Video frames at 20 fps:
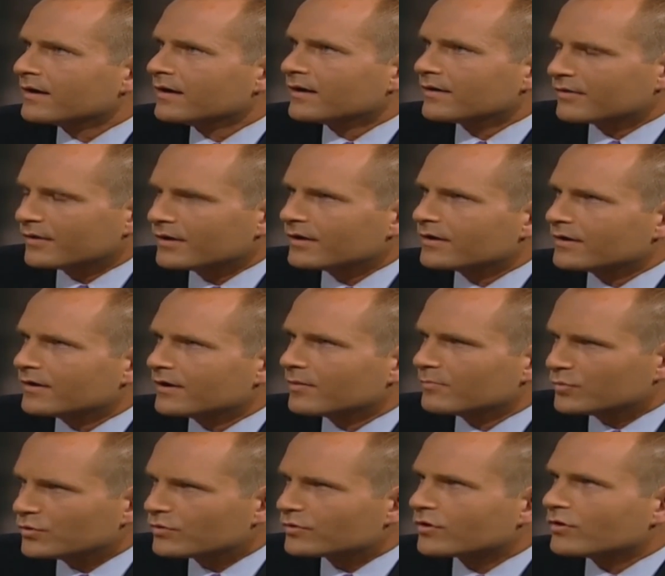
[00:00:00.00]
the
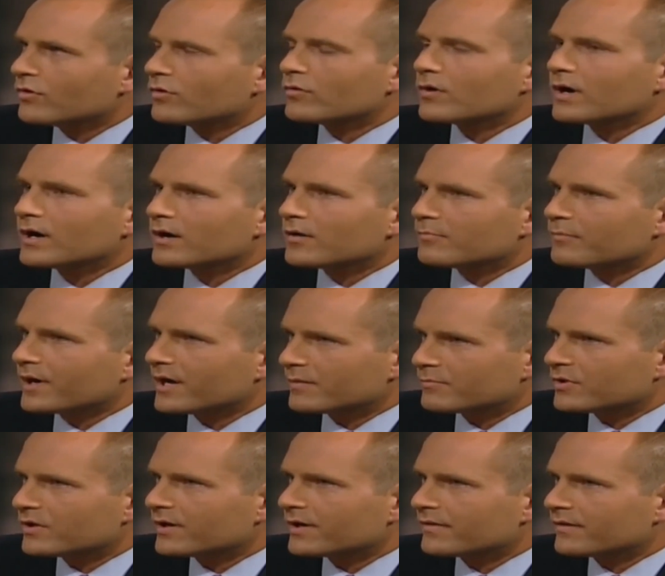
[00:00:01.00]
Nabucco
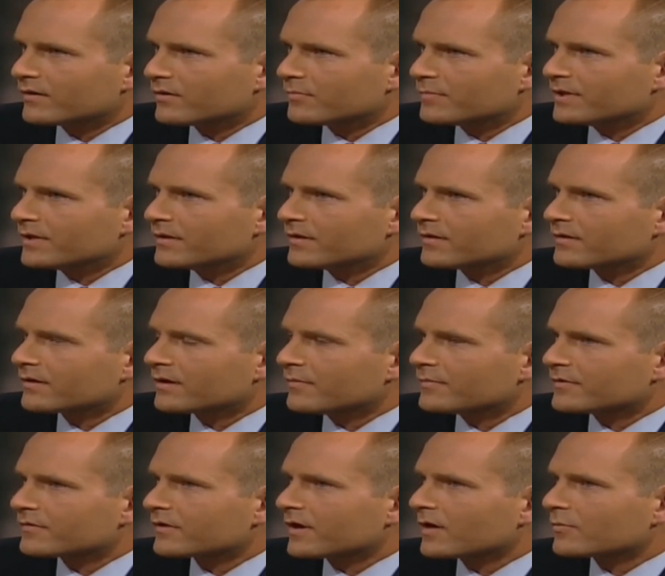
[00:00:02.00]
pipeline that will be
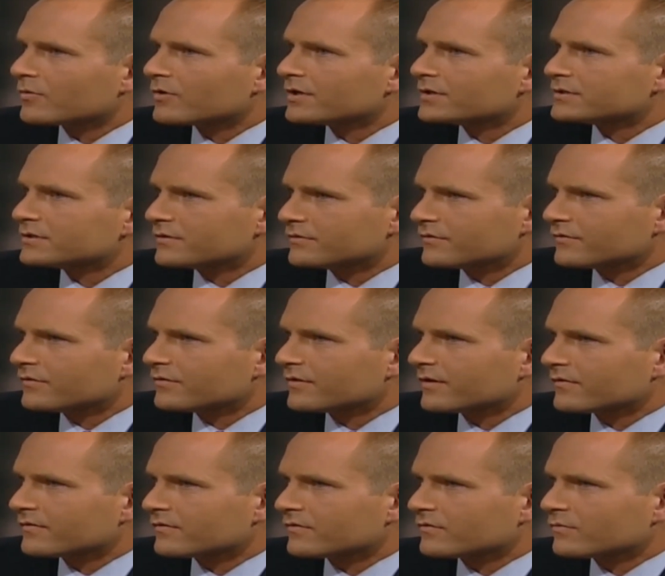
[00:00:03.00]
coming to operation in
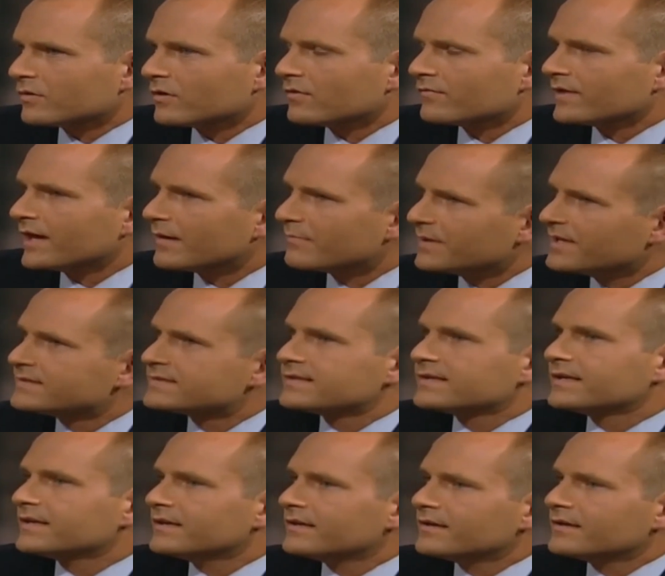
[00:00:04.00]
2012. That means
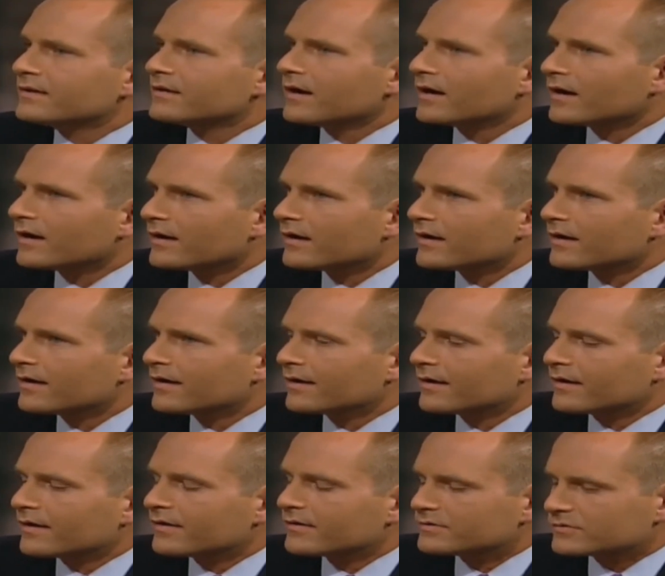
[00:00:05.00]
that he
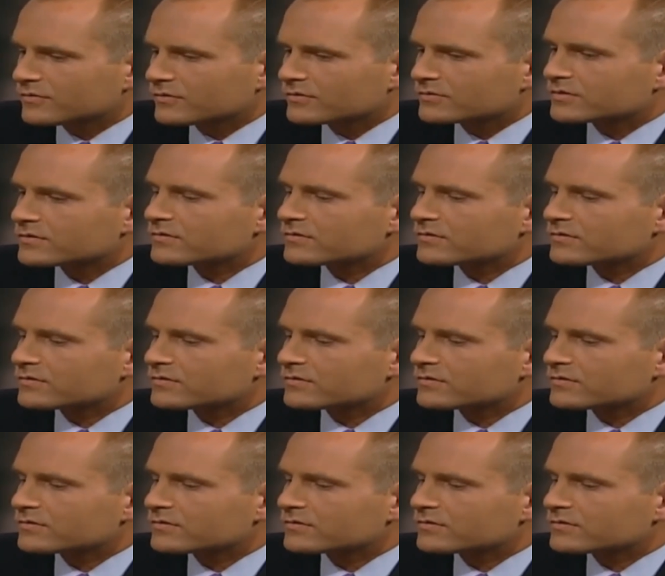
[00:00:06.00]
exerts